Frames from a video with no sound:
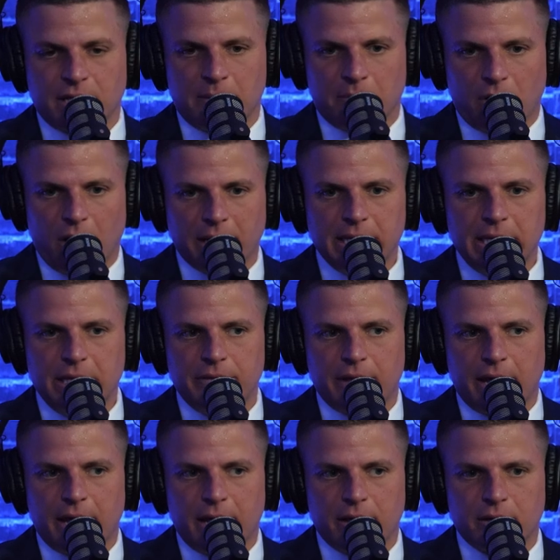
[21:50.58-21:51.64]
I'm lucky
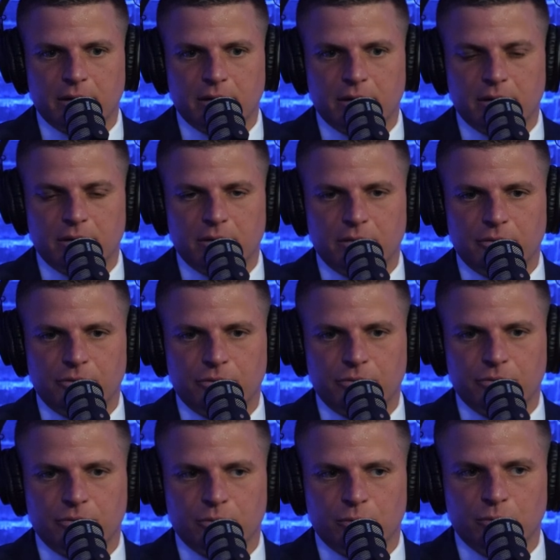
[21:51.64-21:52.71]
that
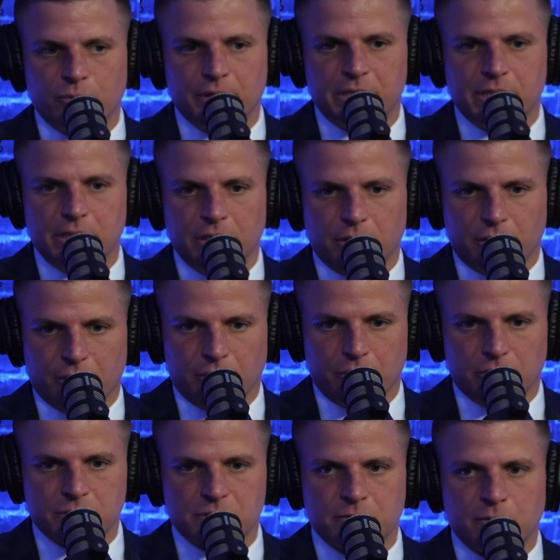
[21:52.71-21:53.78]
through the
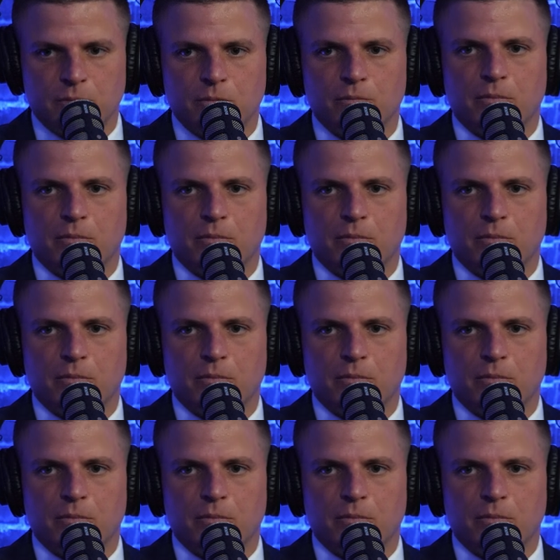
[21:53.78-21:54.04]
years,